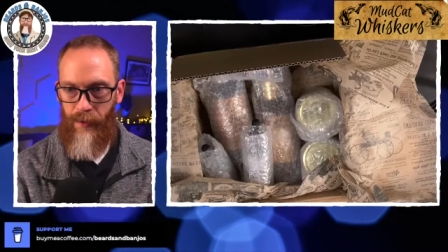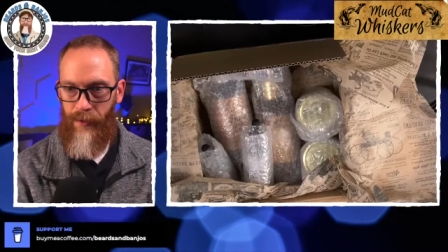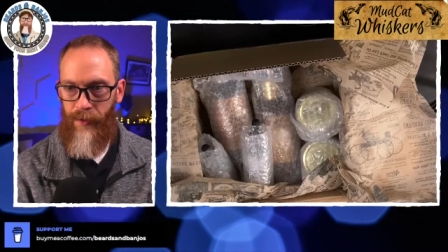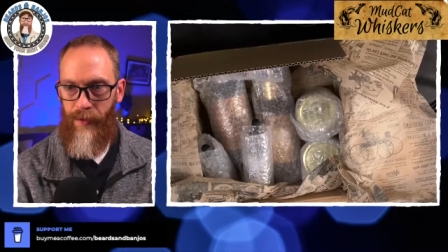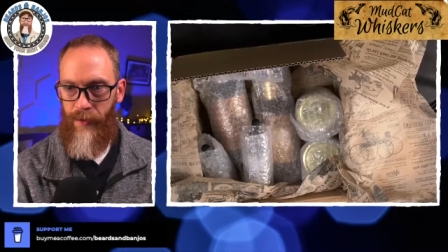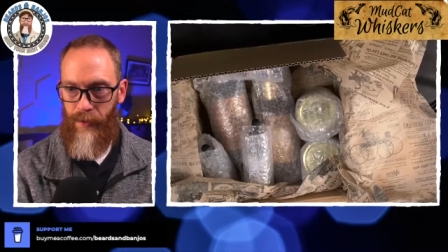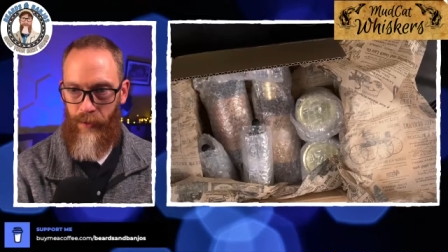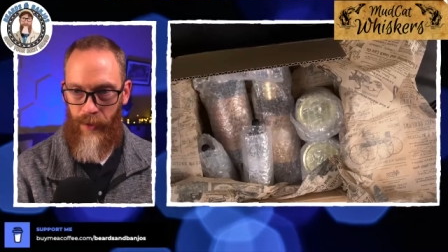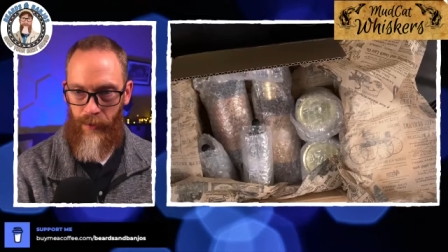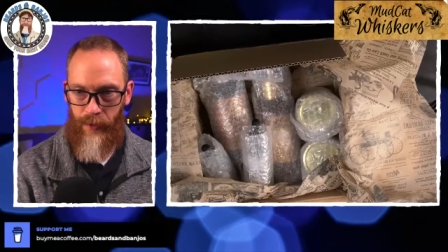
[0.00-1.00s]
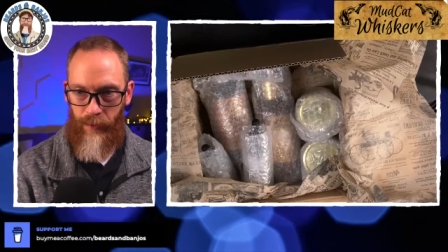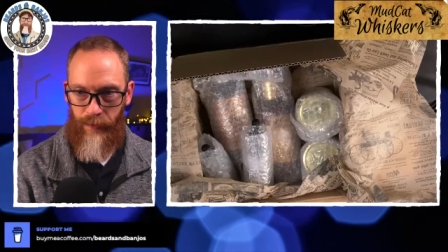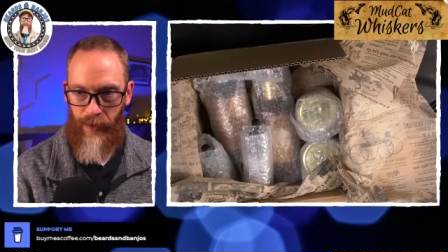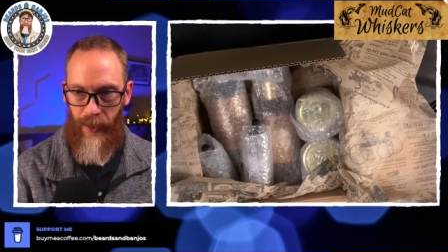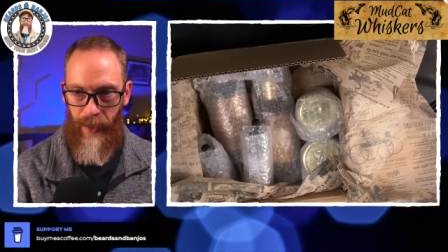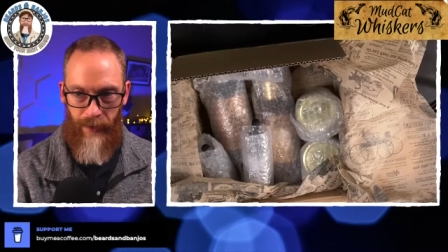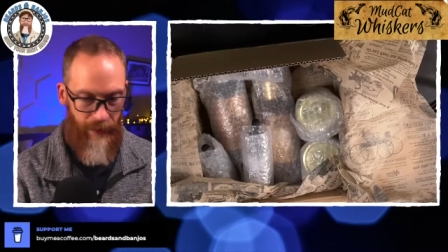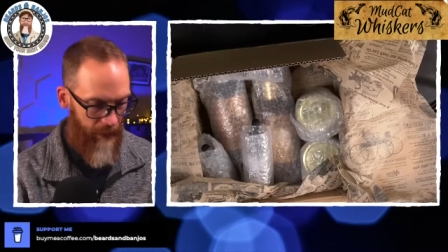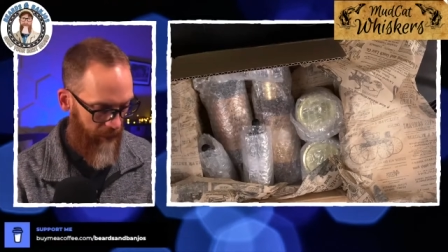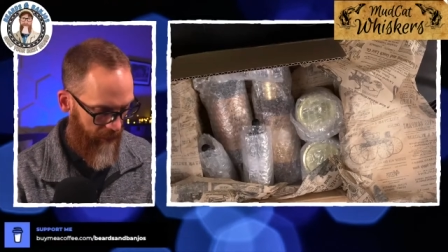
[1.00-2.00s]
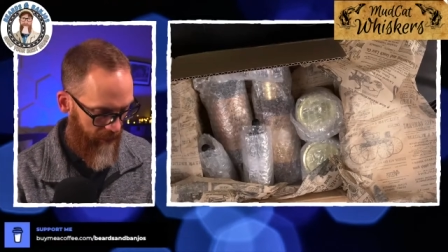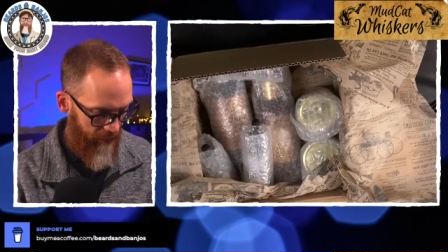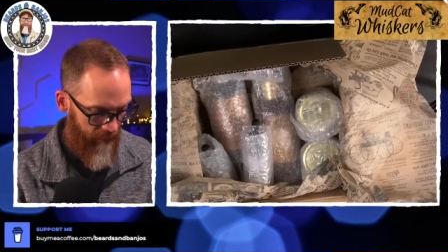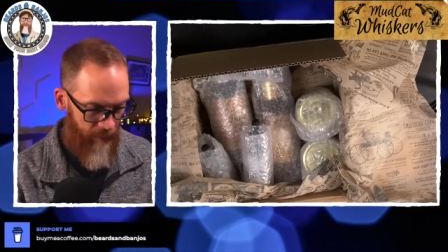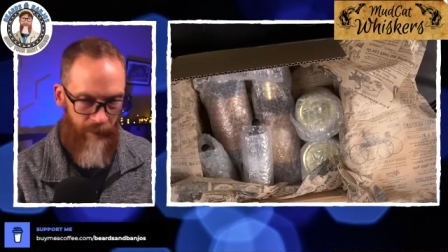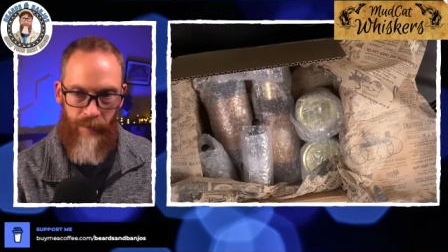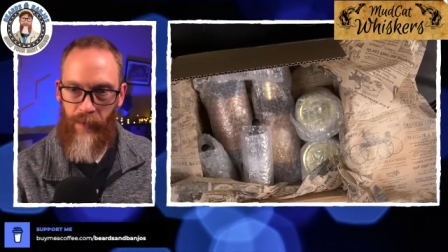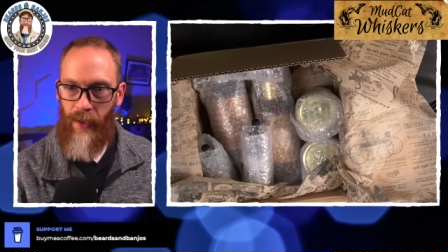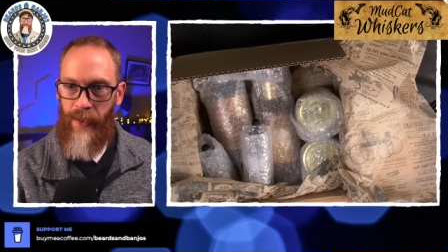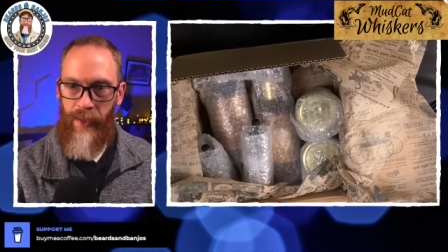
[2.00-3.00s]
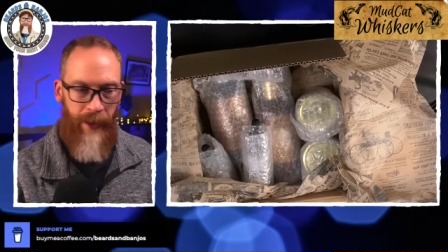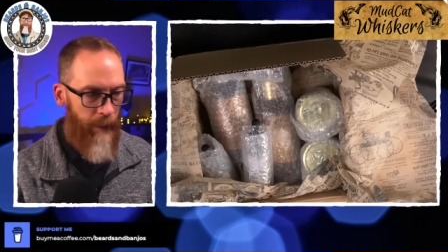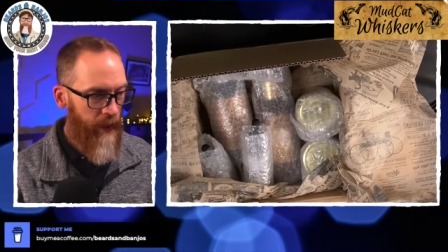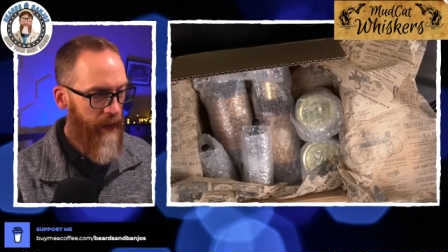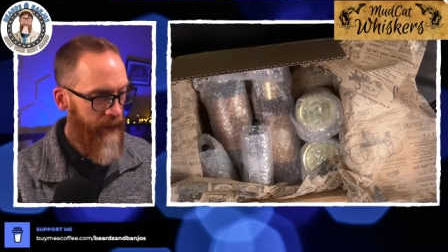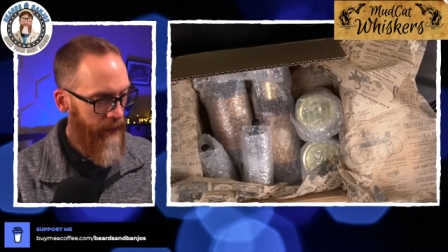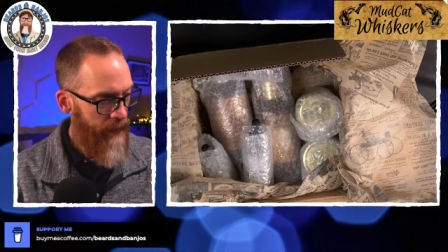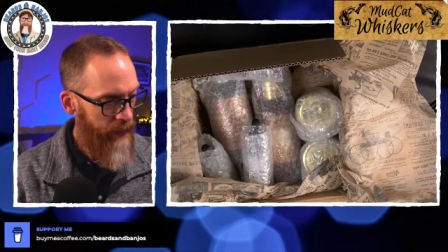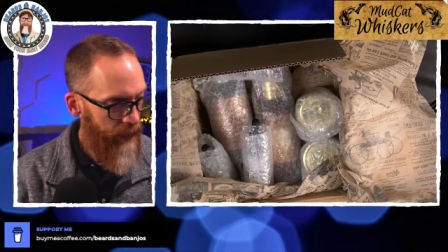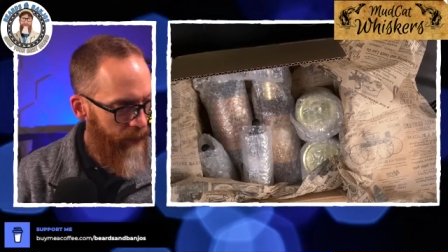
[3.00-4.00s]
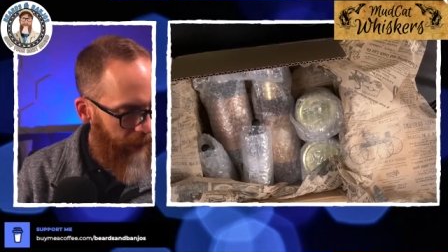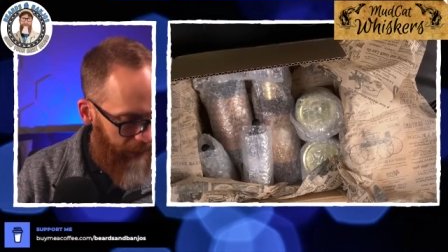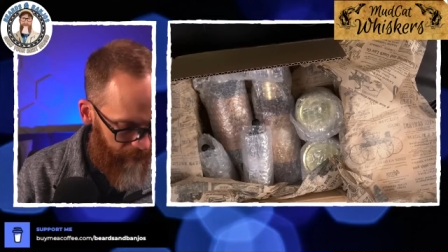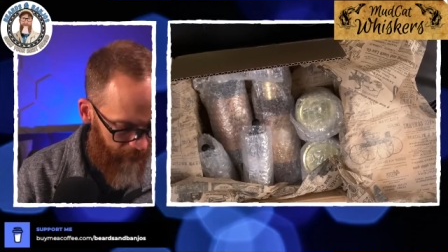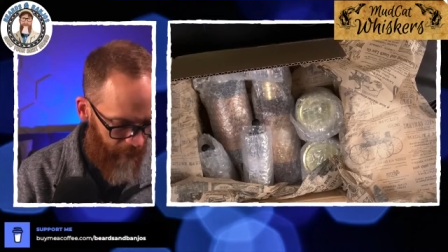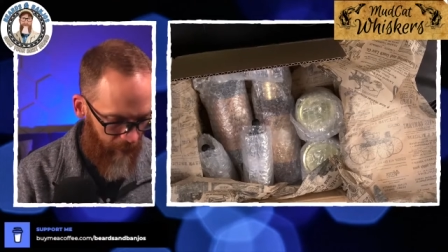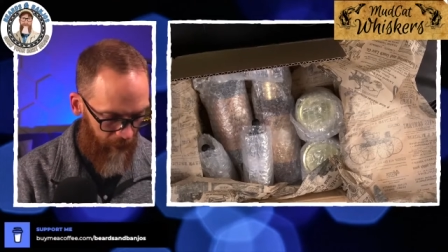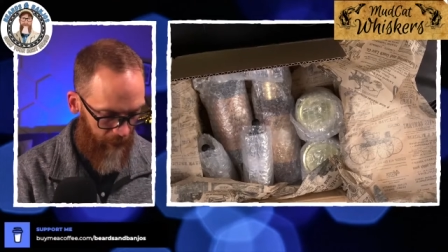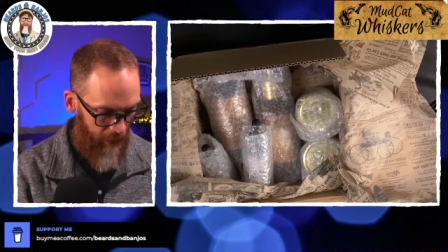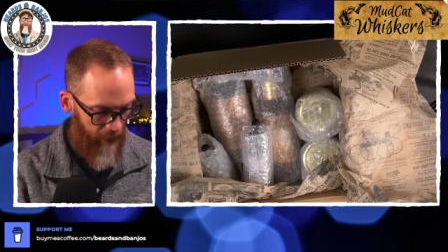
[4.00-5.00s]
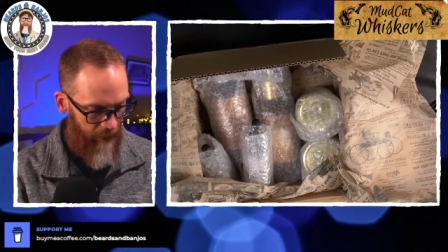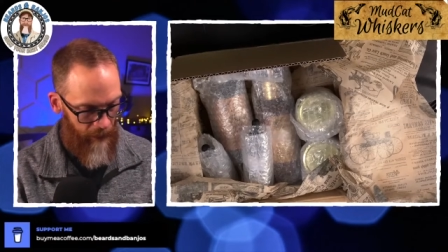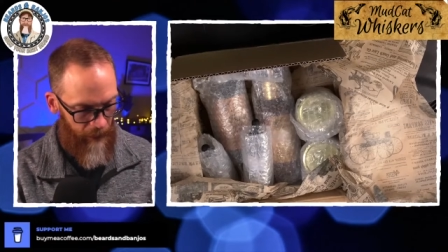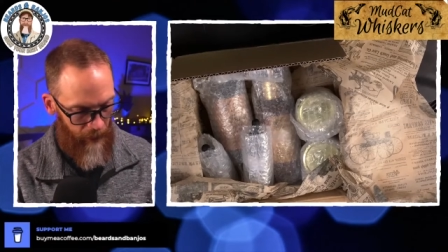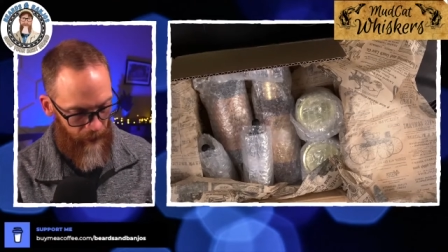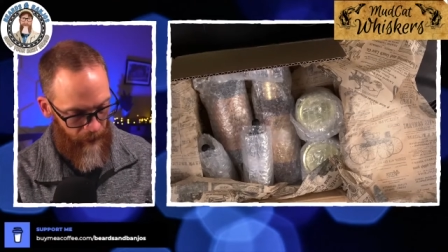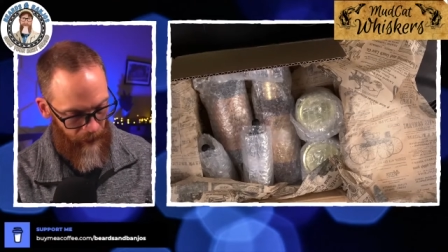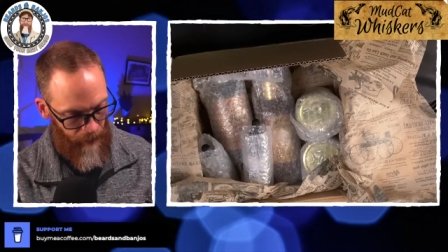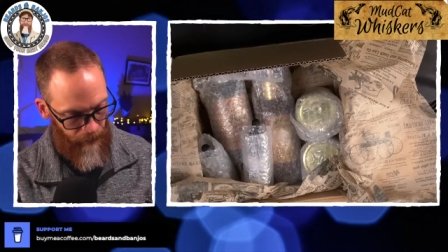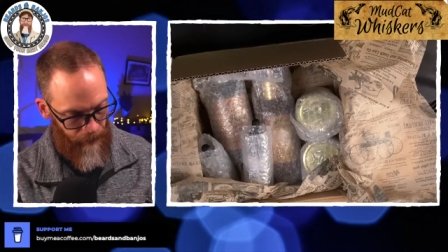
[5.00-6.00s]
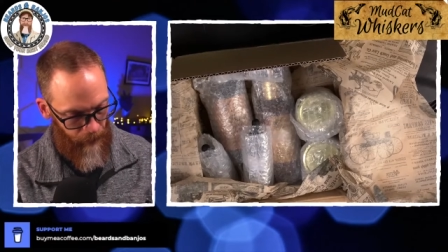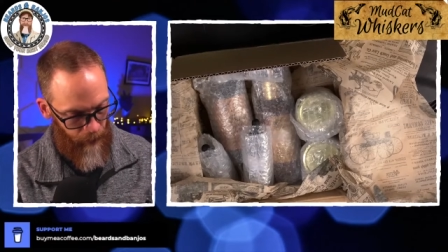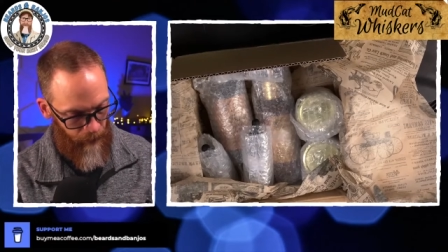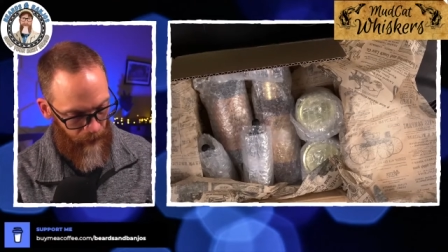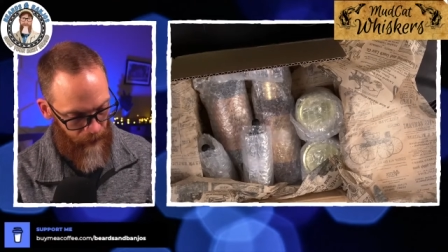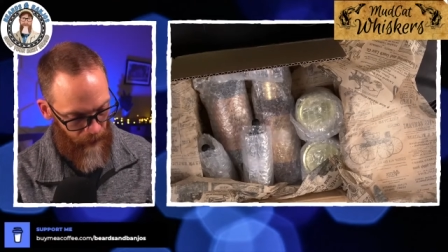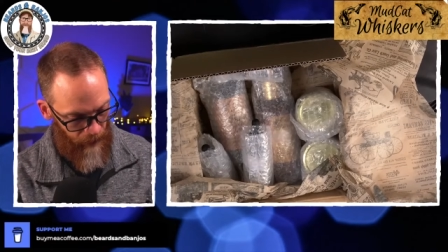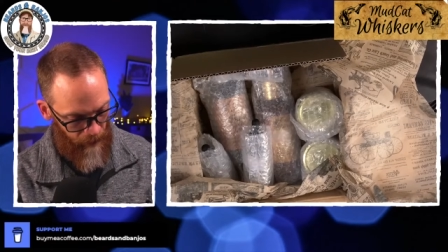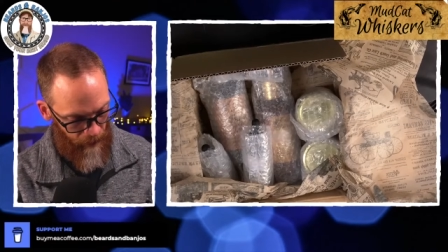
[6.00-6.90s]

Let's see what else we've got. Nick, how many scents do you have currently? I know you got a few that you kind of